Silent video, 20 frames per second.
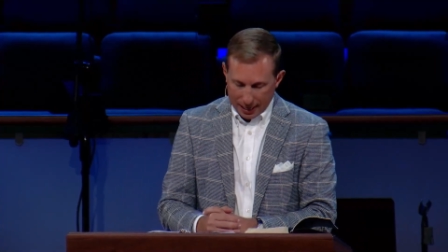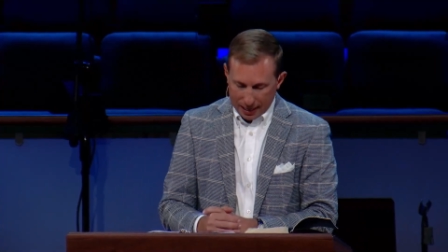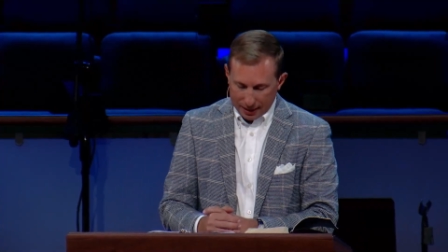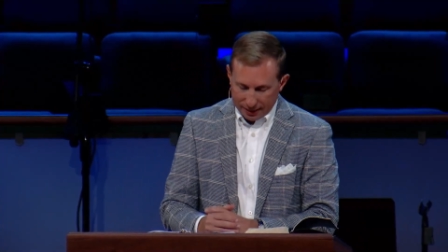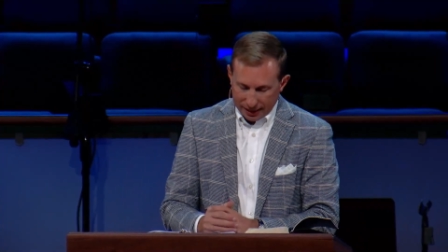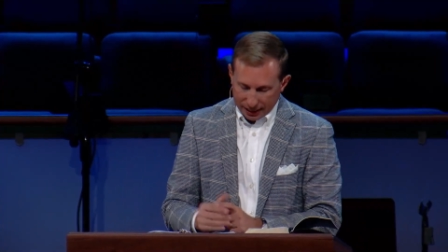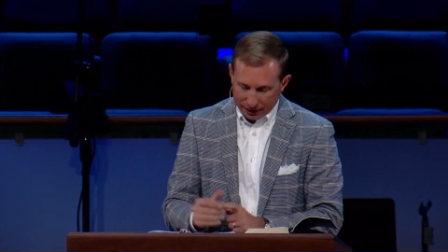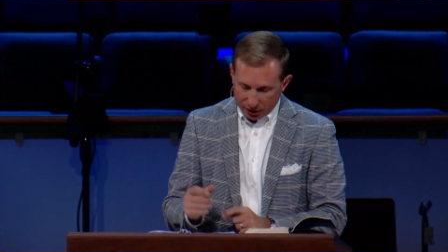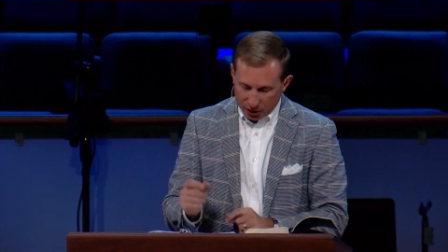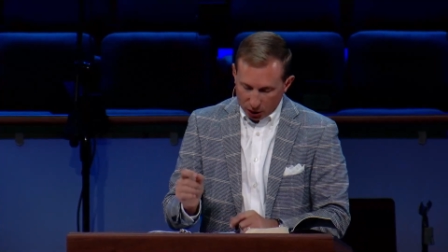
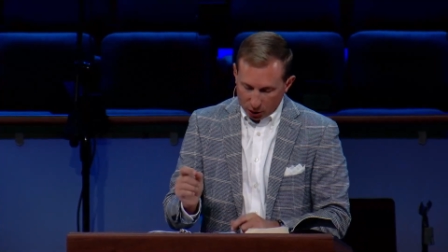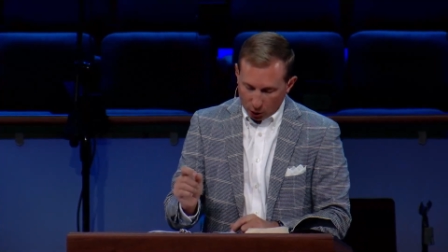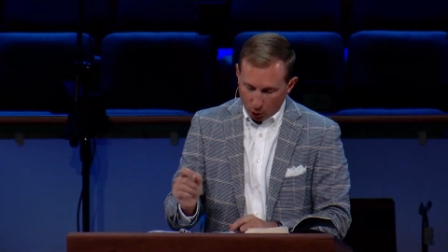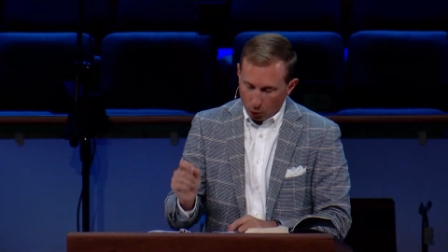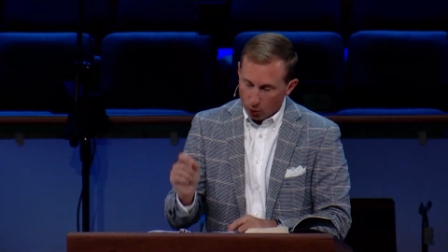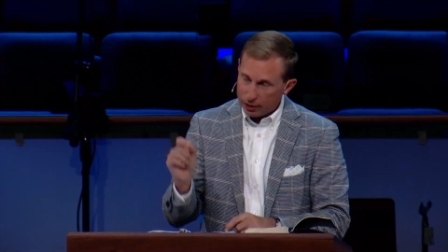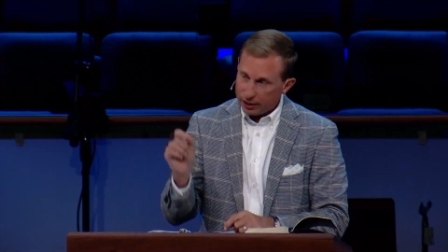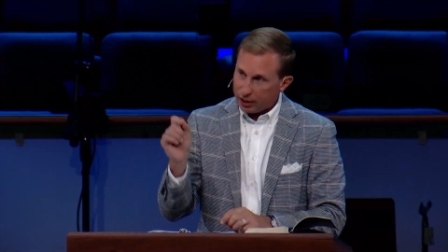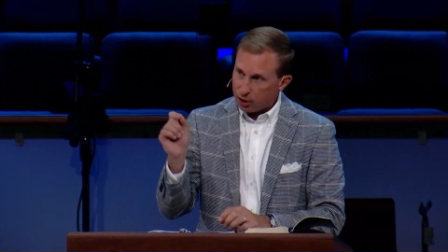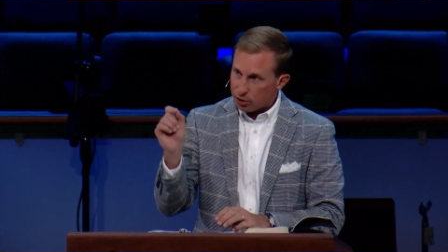that the
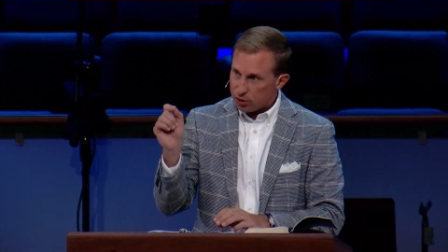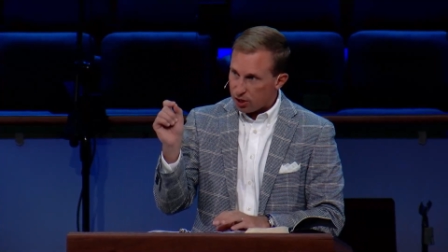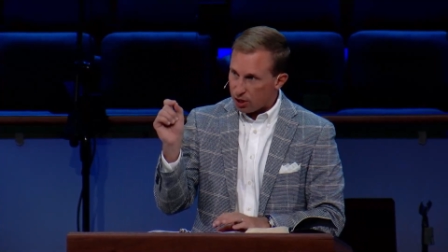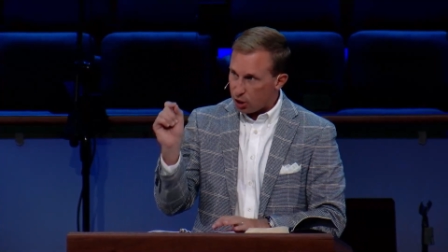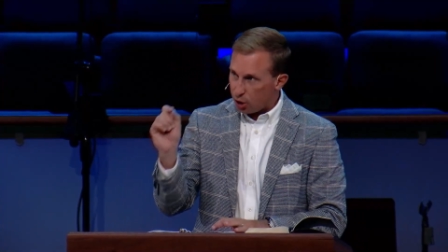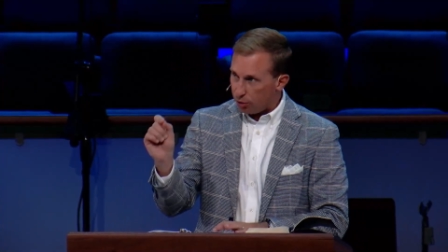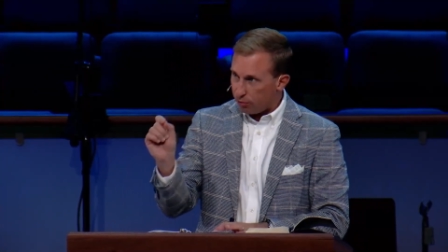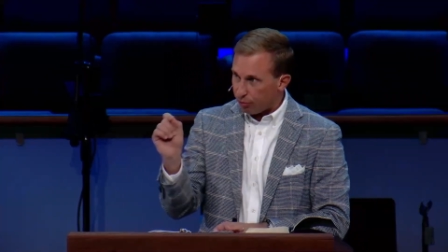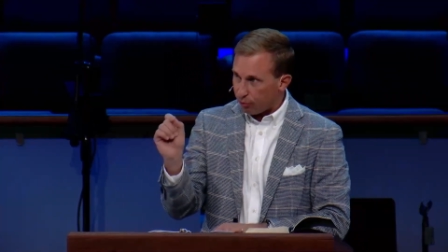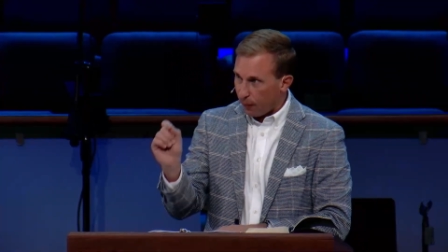Lord, here's a
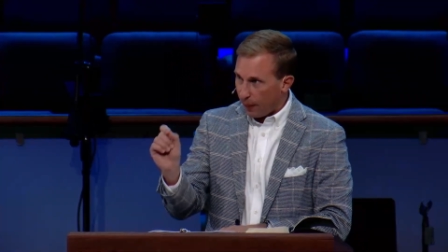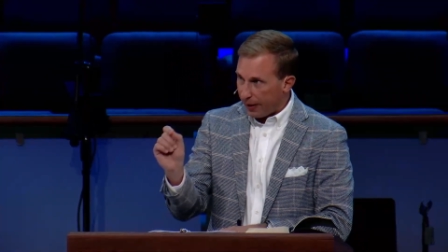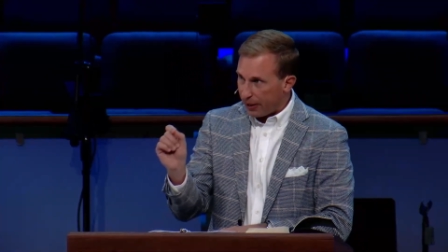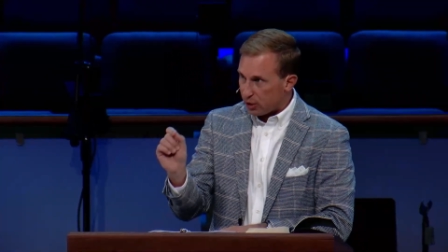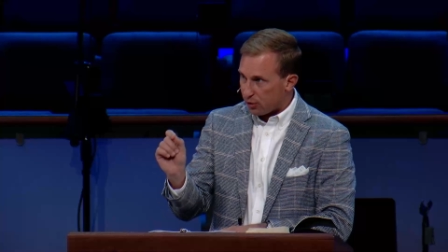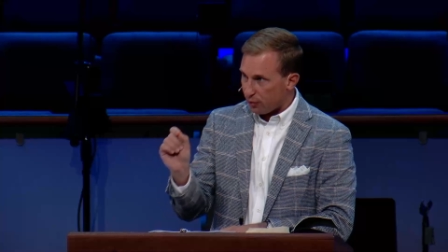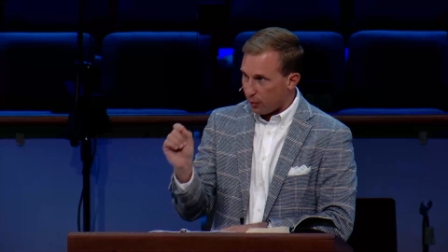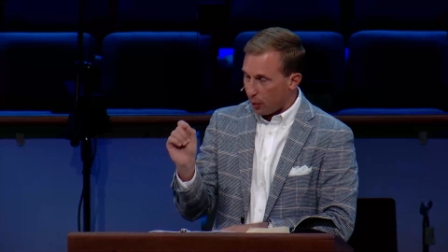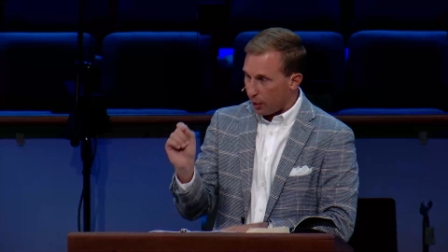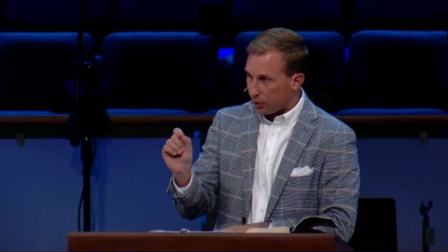good
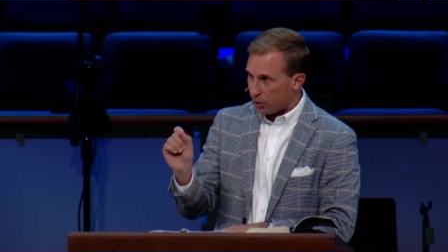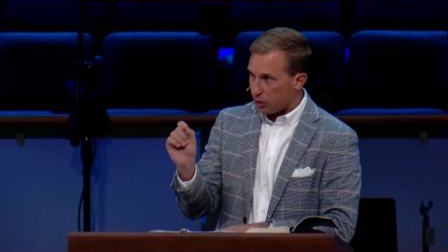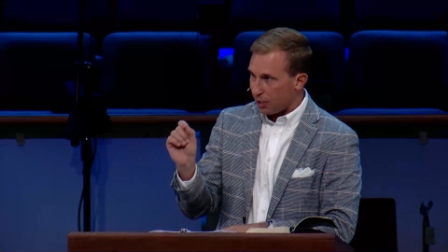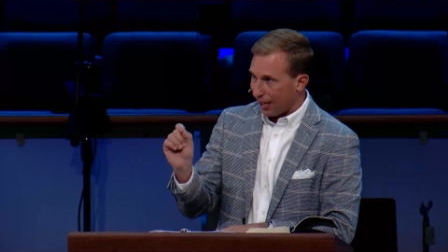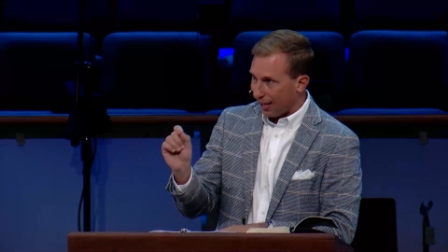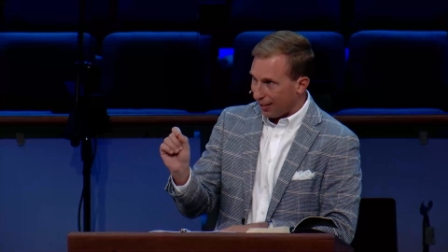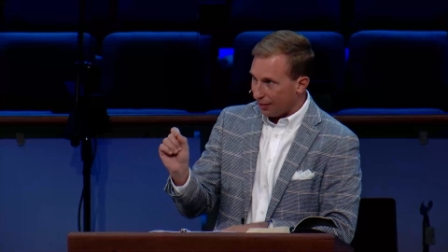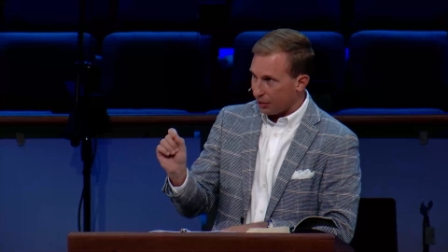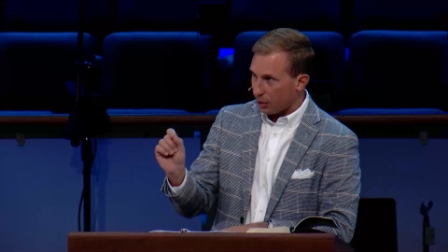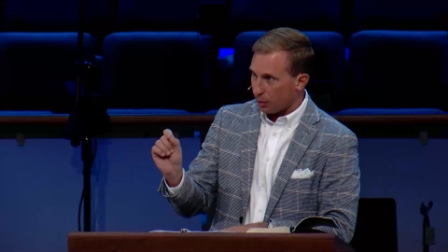phrase for us
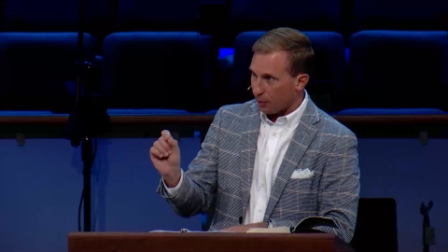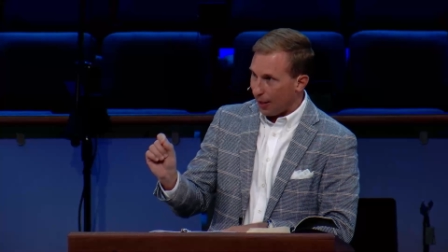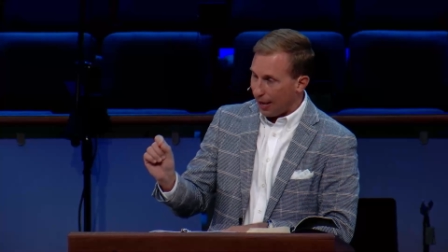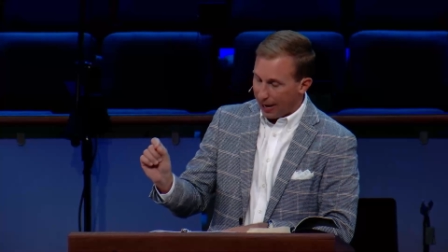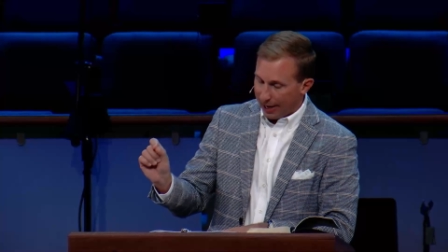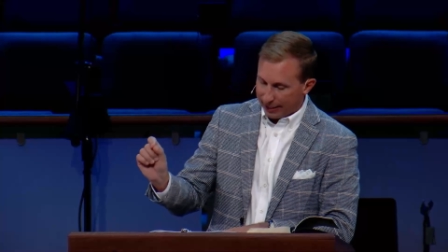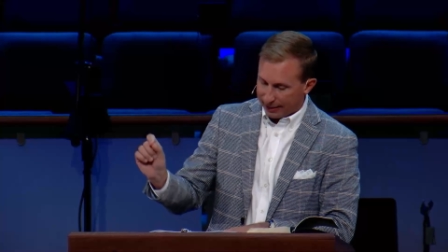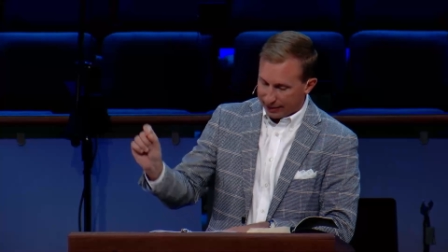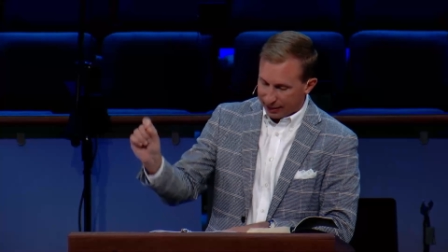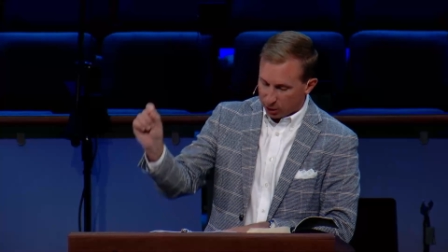to
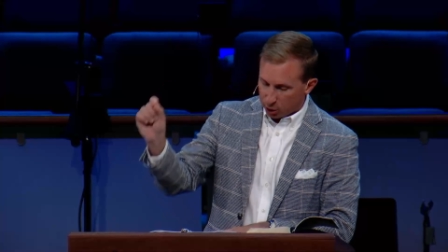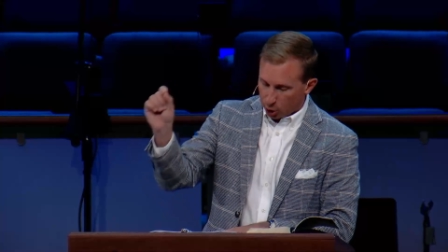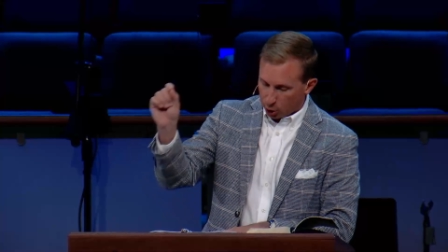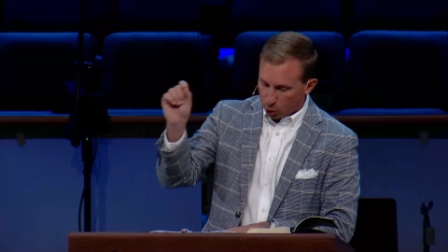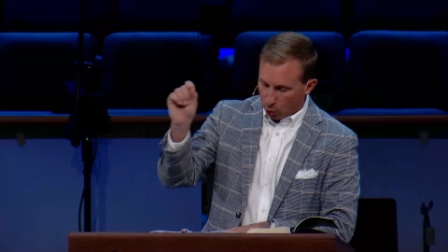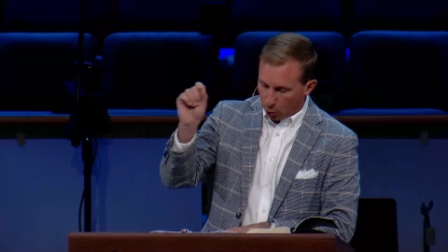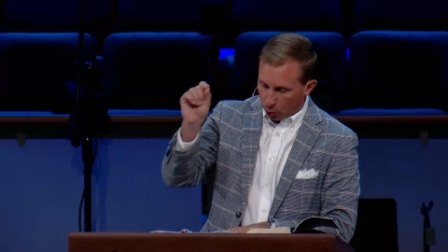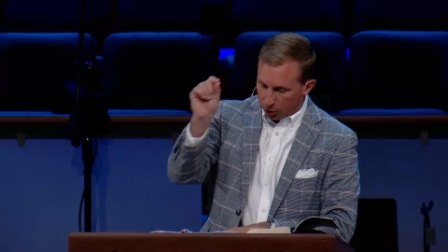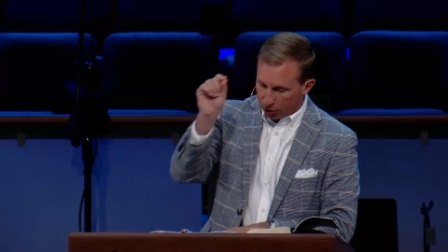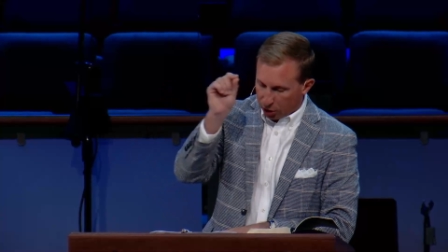underline, that the
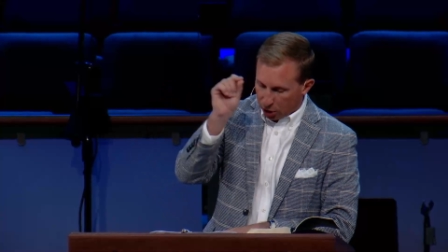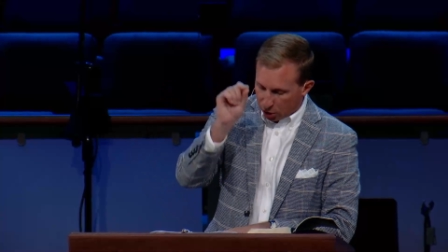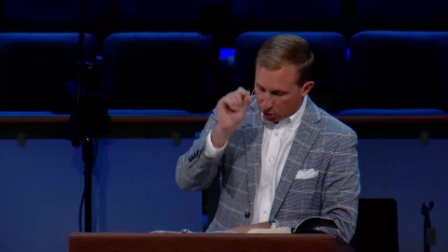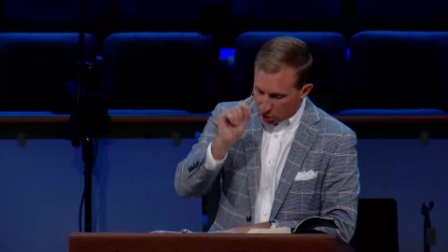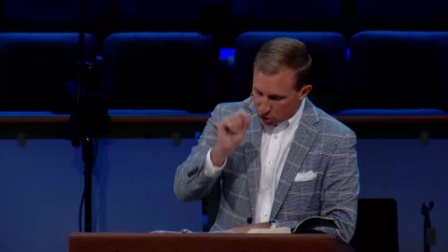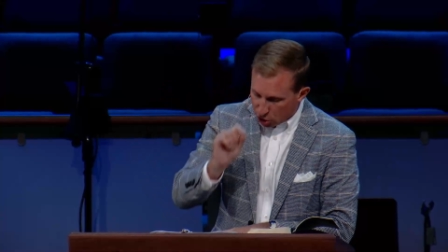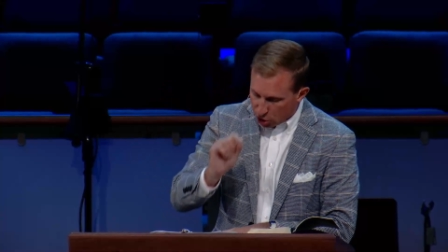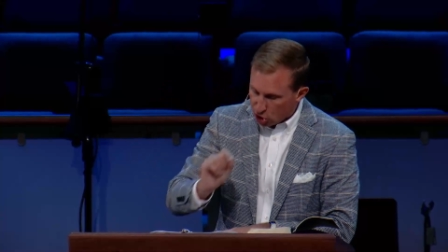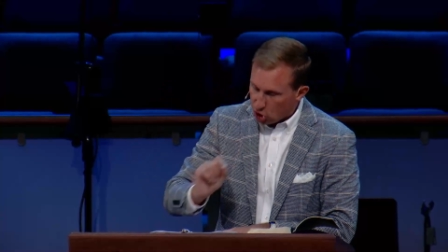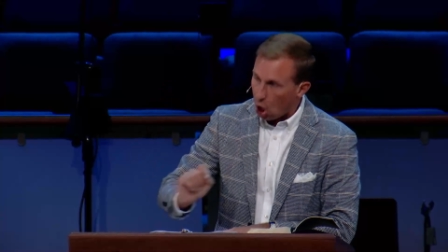Lord
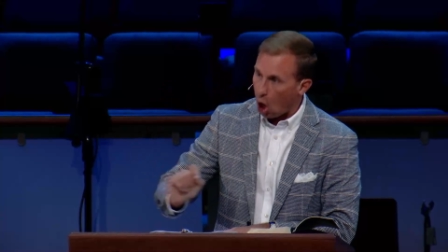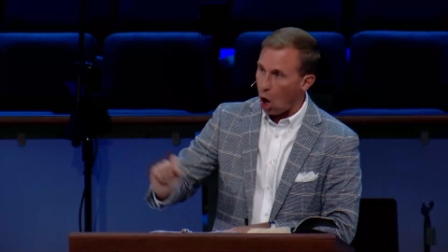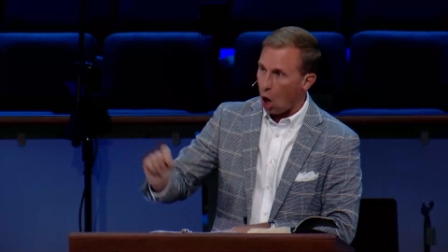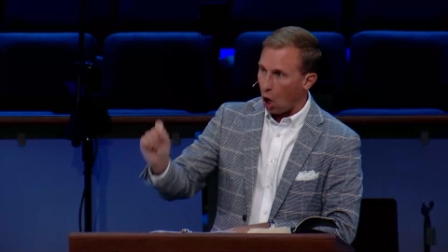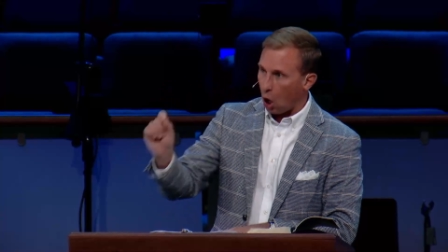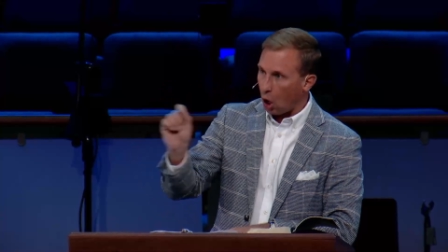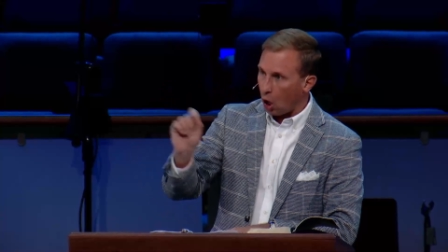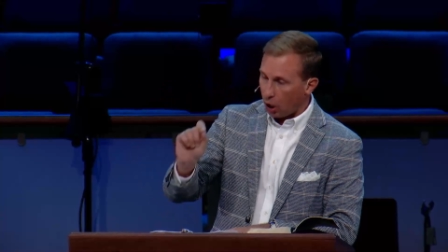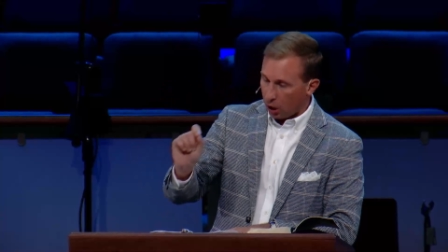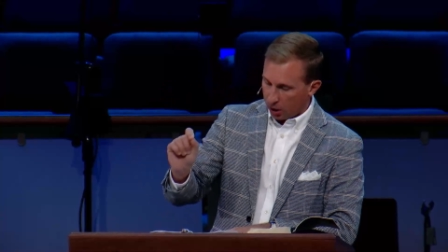
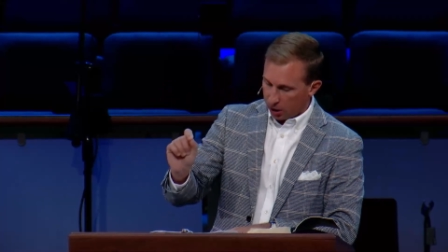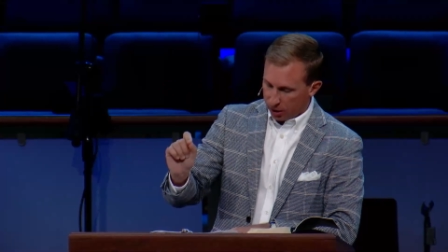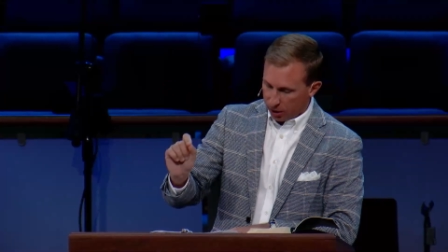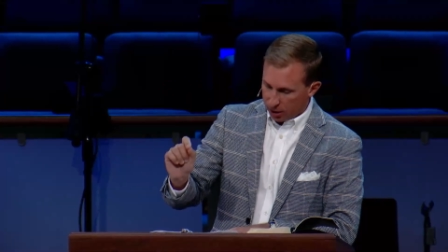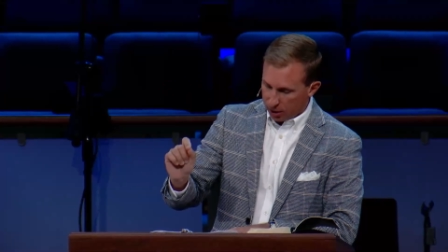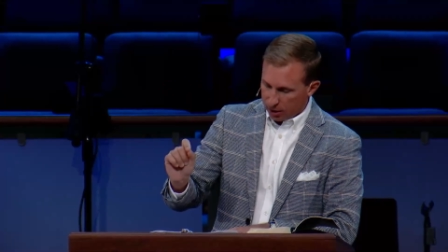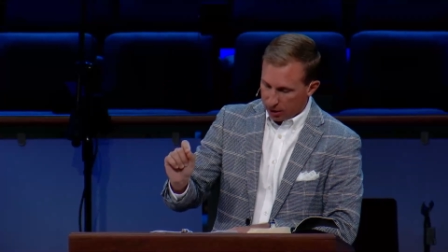saw